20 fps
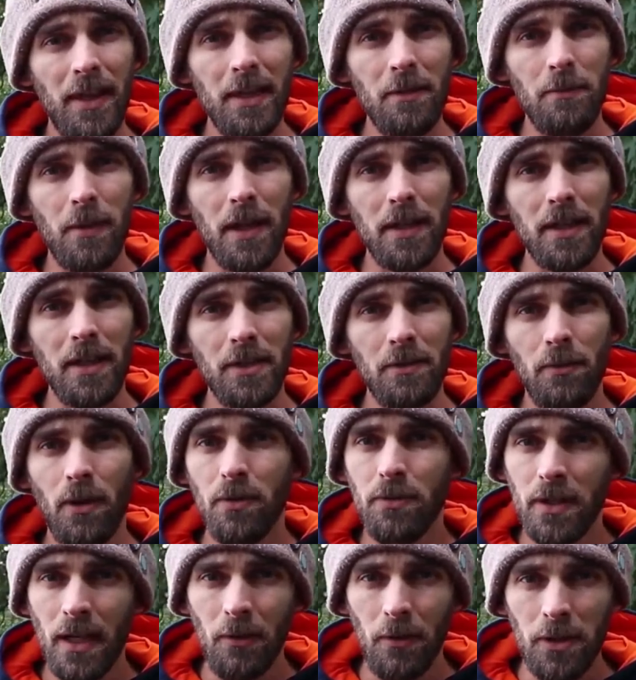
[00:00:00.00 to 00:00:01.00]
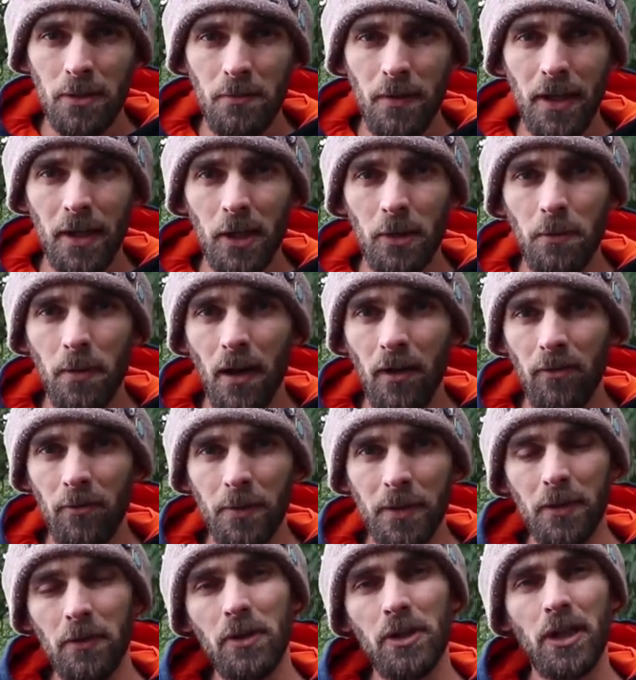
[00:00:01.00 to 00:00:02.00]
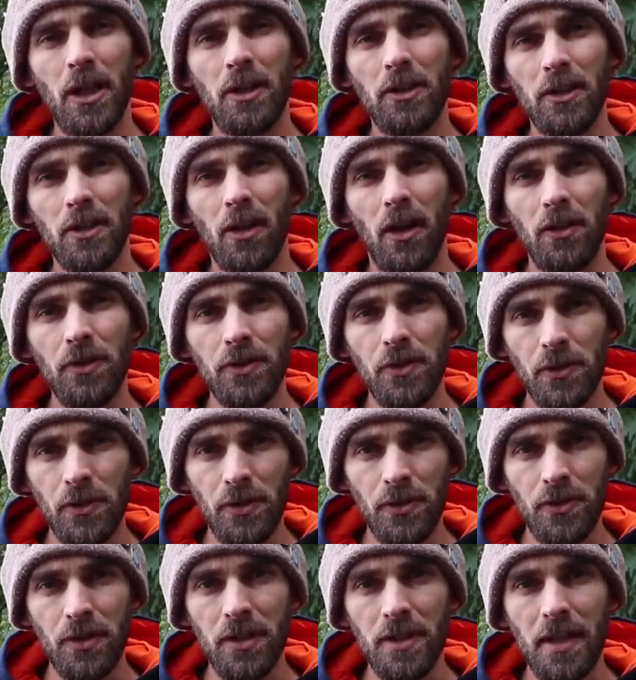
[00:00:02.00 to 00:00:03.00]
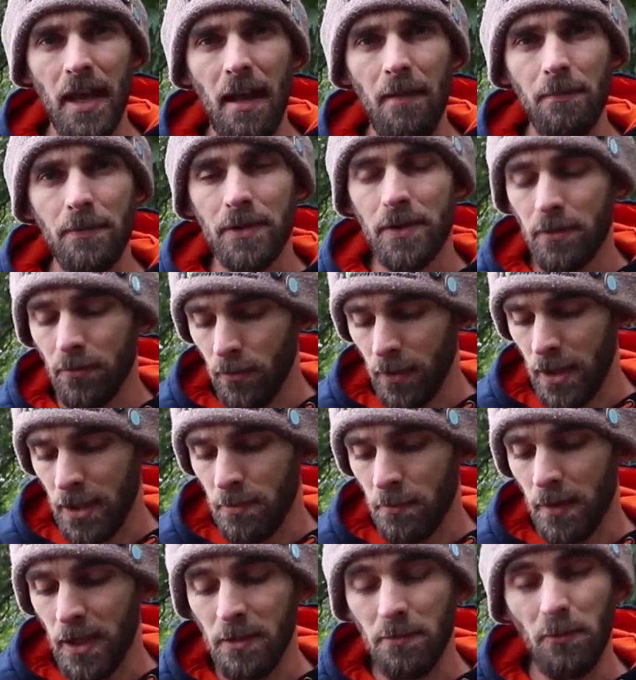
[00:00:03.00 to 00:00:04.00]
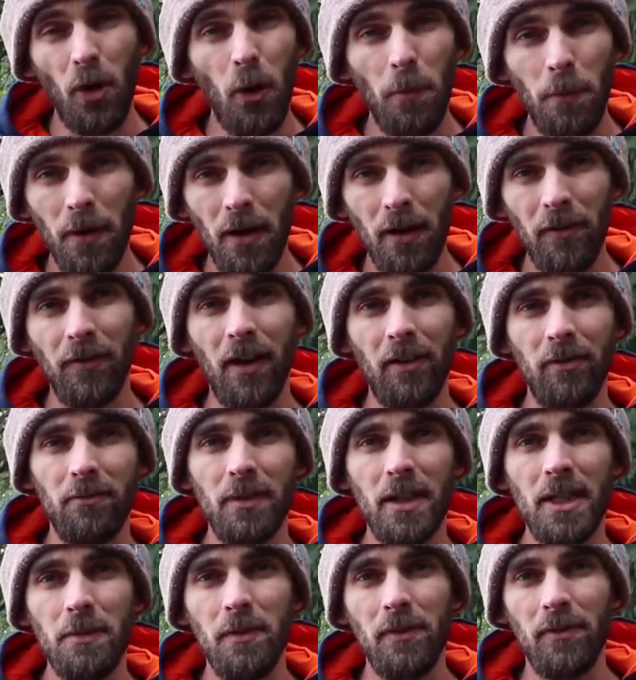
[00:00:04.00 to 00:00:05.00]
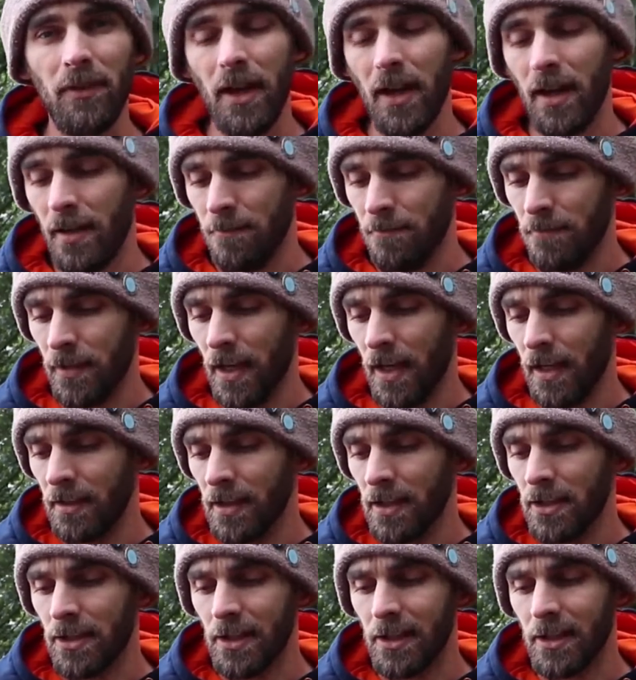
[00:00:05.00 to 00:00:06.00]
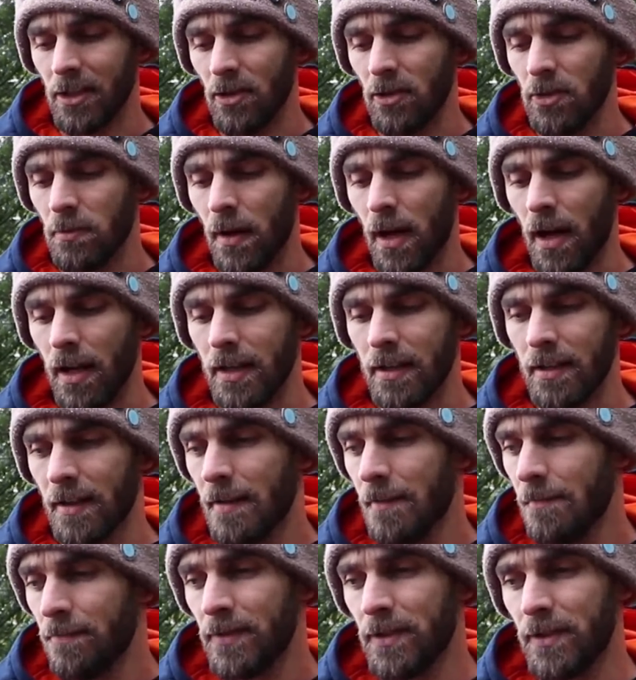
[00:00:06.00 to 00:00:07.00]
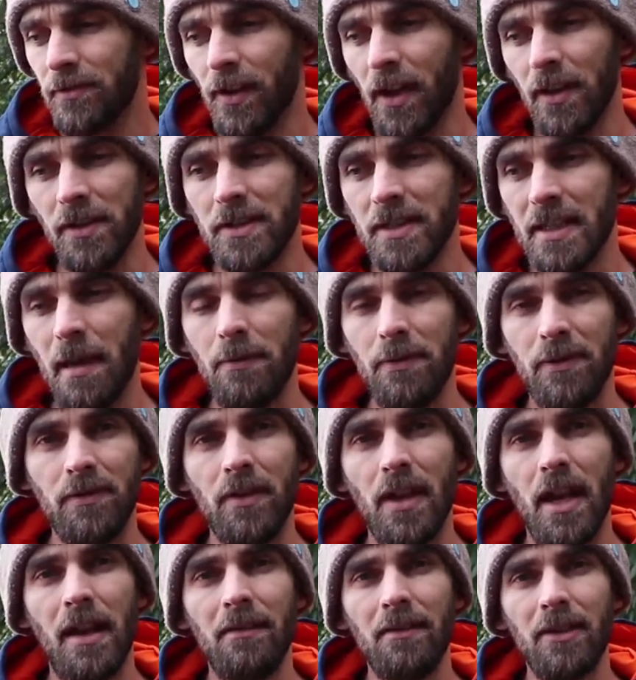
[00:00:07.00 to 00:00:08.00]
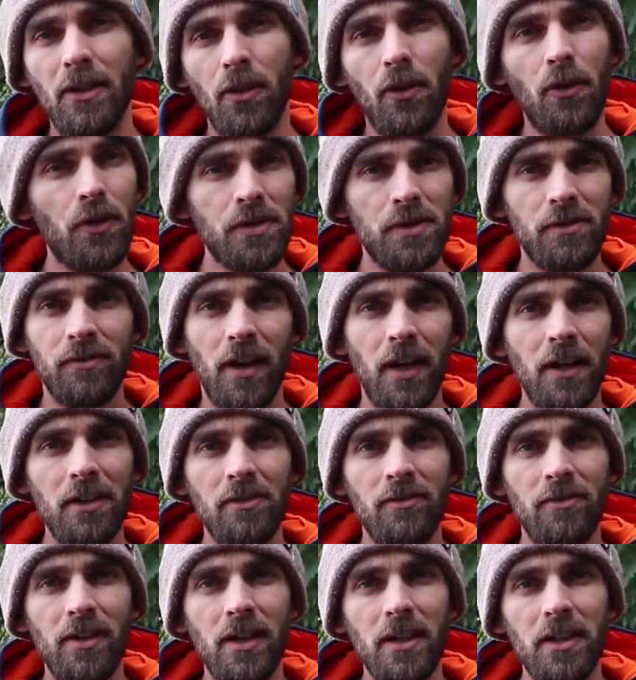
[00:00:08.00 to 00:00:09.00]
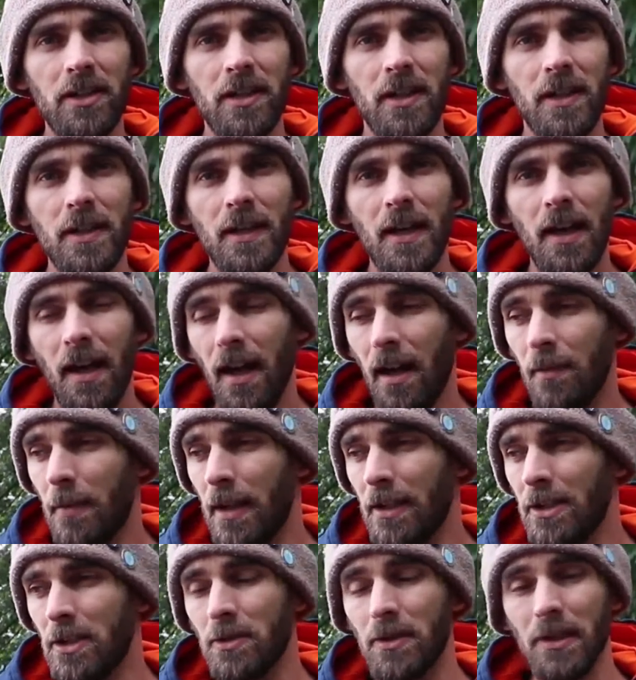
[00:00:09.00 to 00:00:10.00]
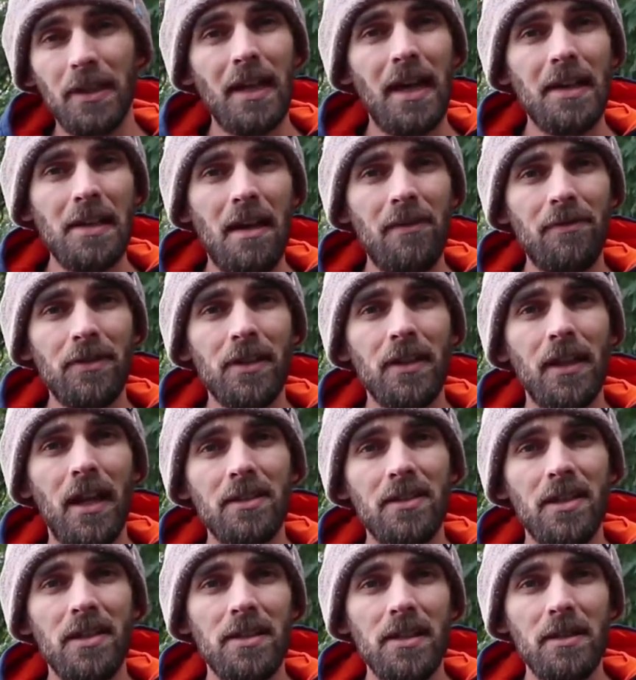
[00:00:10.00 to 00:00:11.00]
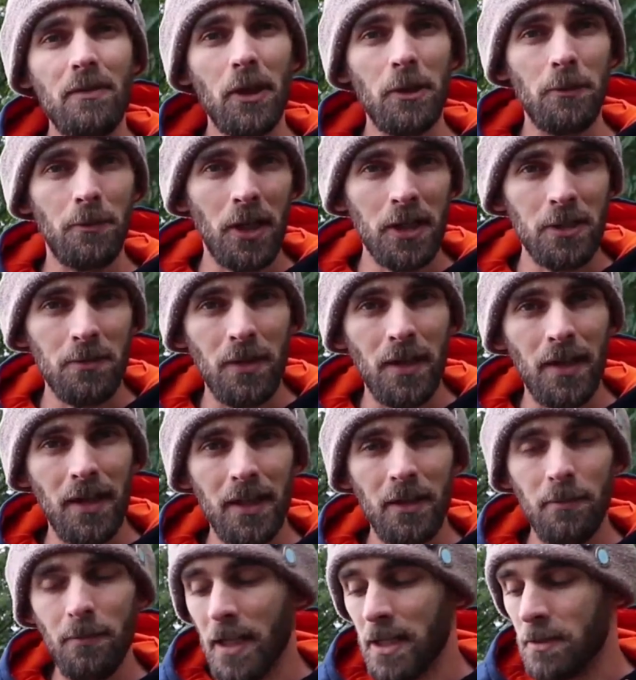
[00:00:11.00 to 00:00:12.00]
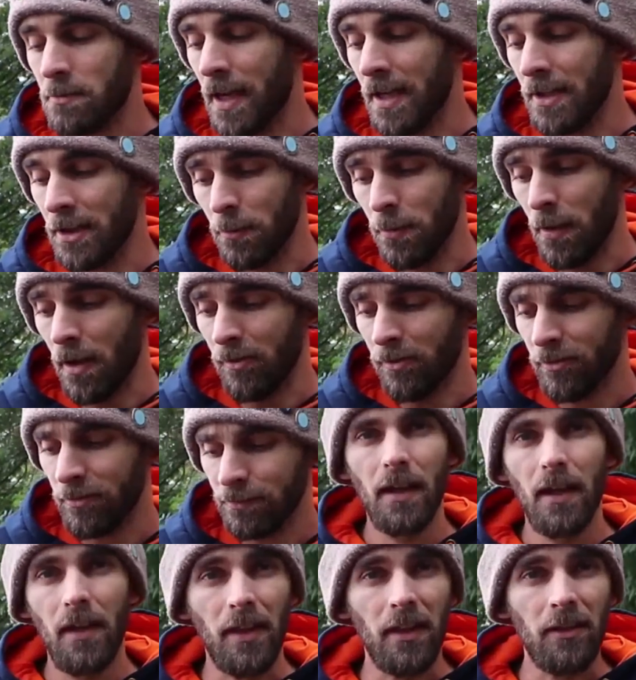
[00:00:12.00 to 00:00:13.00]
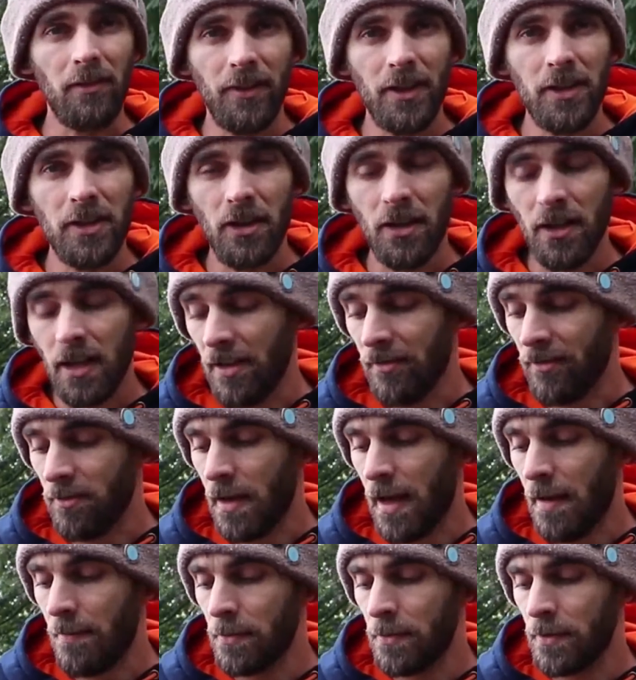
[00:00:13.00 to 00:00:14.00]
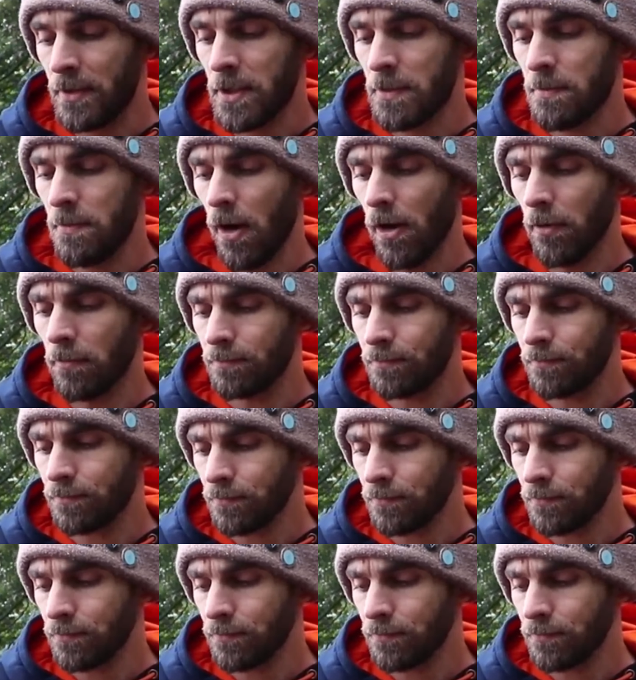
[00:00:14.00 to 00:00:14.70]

lake bed is, won't tell you what it's made up of, but it will show you the contours and the depths, which is more perfect for me, to be fair. I literally use mine to find the depth of an area or to find the fish. I'll use a lead after that to see what the bottom of the lake bed's made up of, and I'll fish on it if I'm happy with the spot.